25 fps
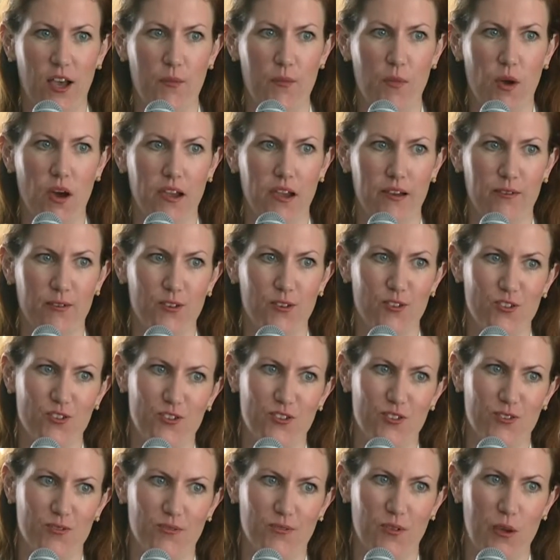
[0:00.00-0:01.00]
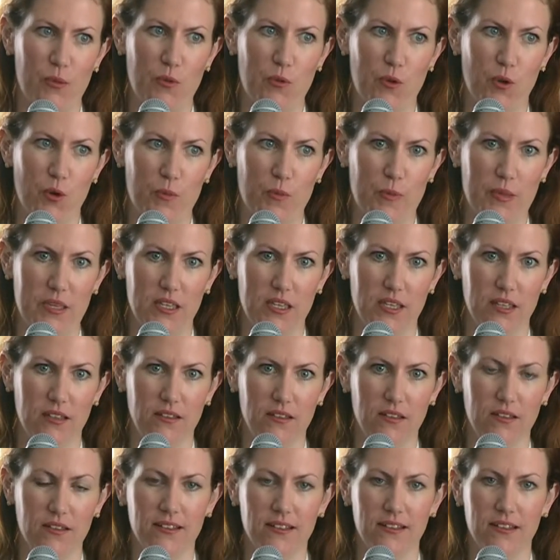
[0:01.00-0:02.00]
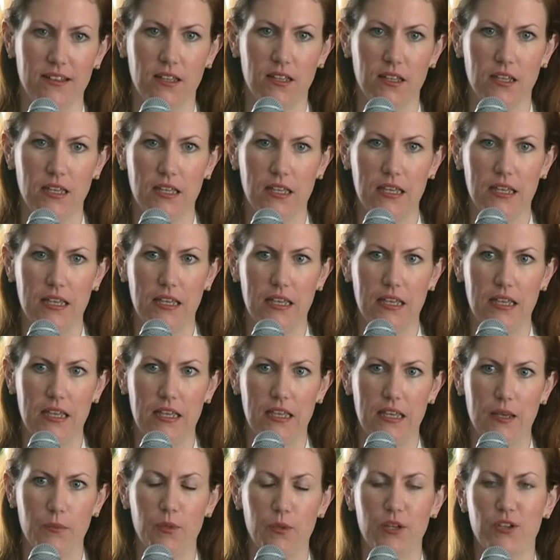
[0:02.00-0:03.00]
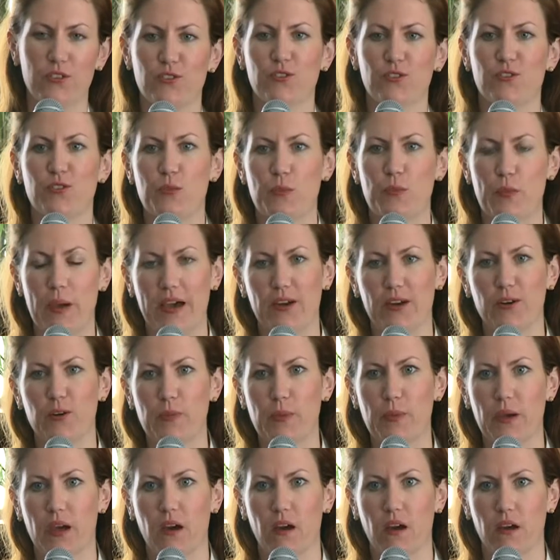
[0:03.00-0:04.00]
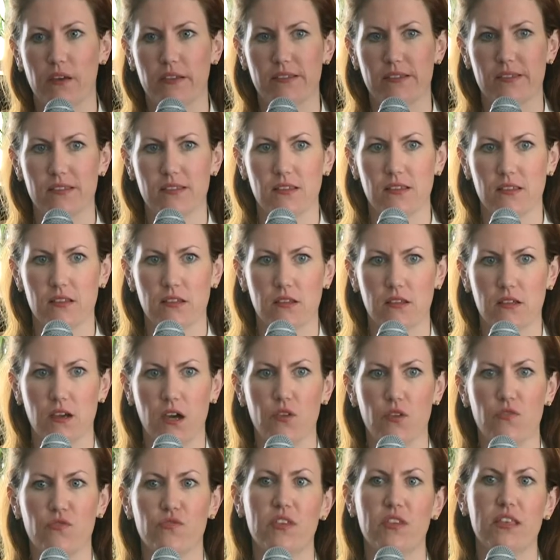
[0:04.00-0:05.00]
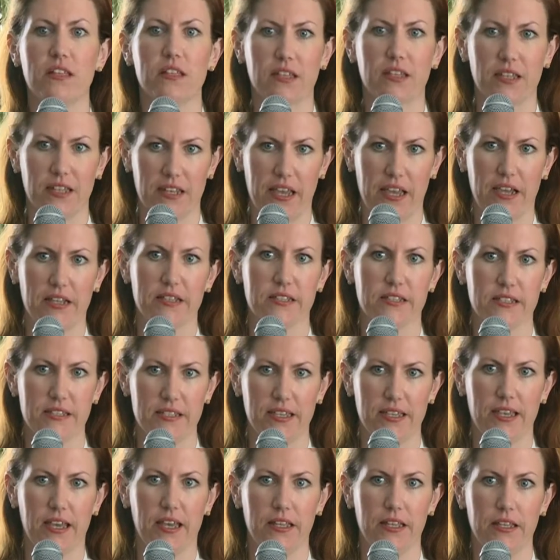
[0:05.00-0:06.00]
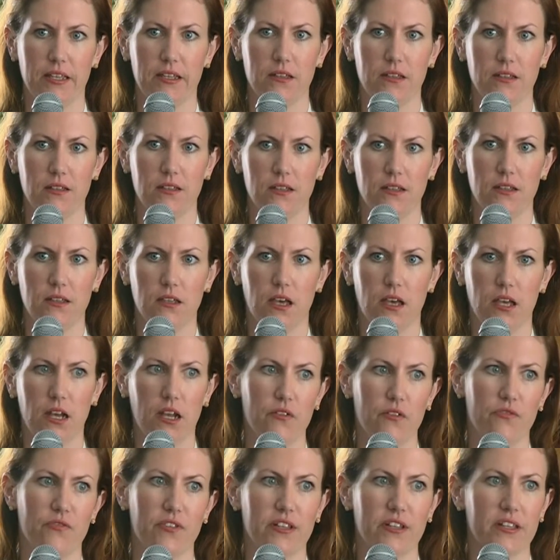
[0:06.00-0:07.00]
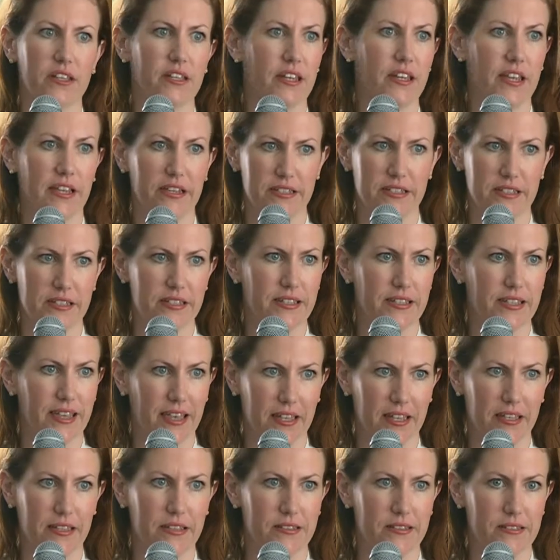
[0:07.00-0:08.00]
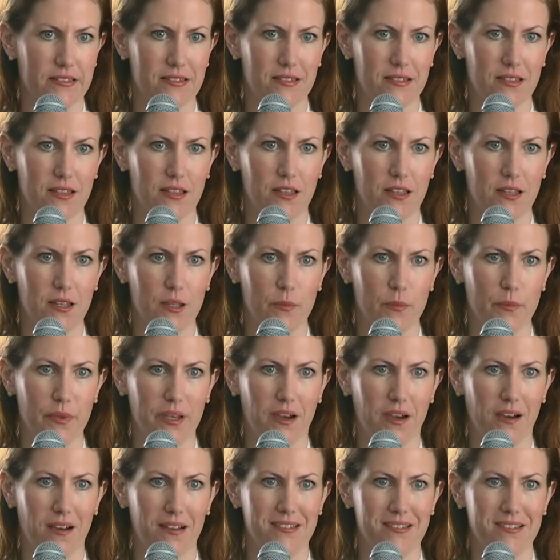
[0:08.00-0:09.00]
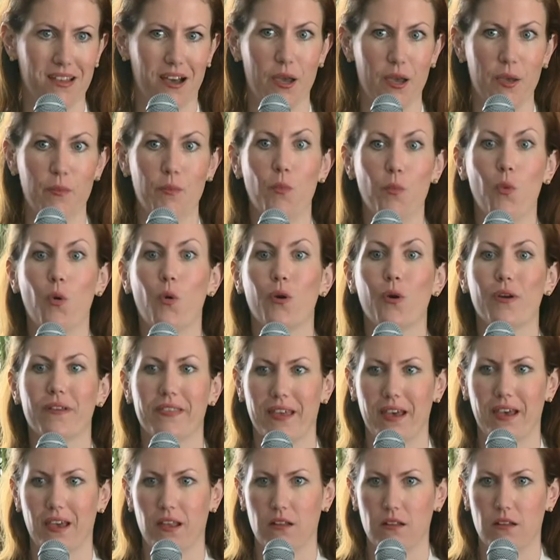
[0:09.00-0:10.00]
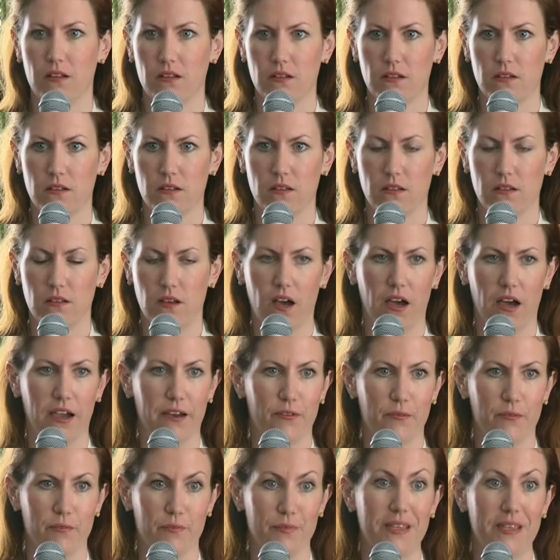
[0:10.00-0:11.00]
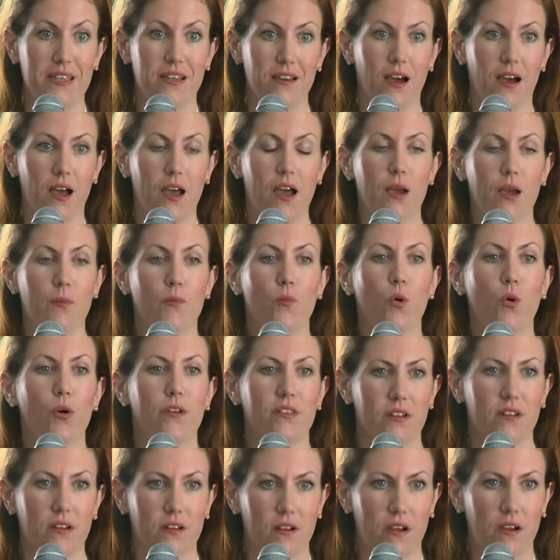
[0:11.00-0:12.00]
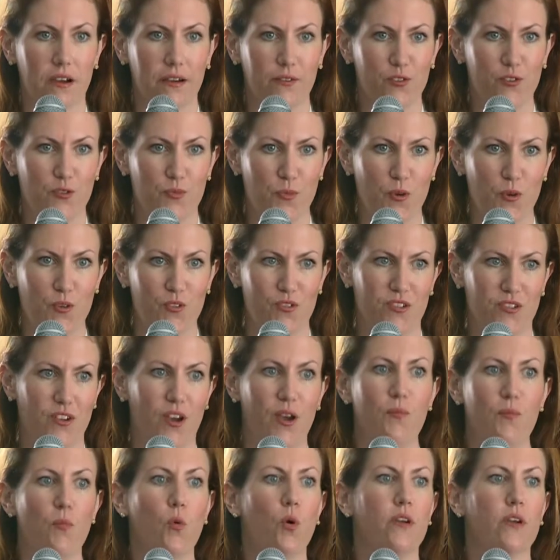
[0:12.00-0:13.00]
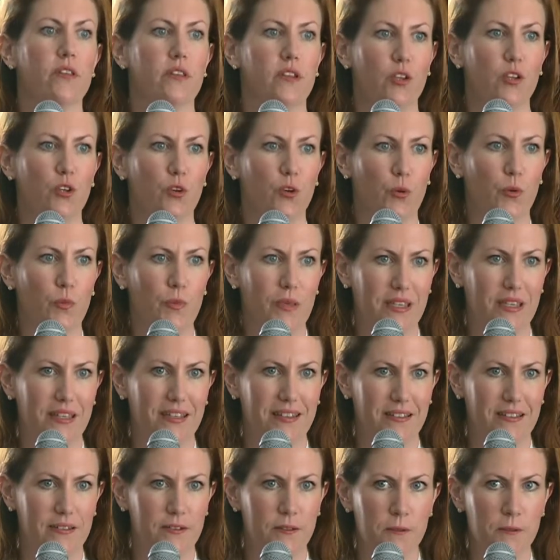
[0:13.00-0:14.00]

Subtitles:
I'm Irish, I'm European, but it doesn't matter because I feel connected to Kenya and I feel connected to Kenyans because I'm more than an Irish person, I'm more than a European.